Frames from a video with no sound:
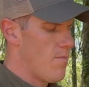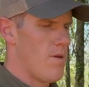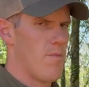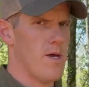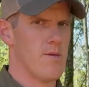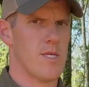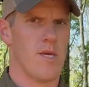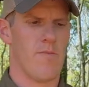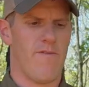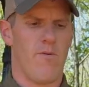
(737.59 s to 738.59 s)
be about the
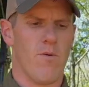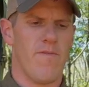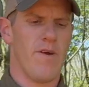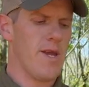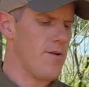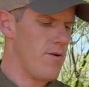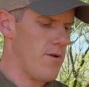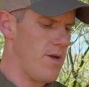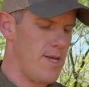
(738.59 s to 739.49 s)
same form factor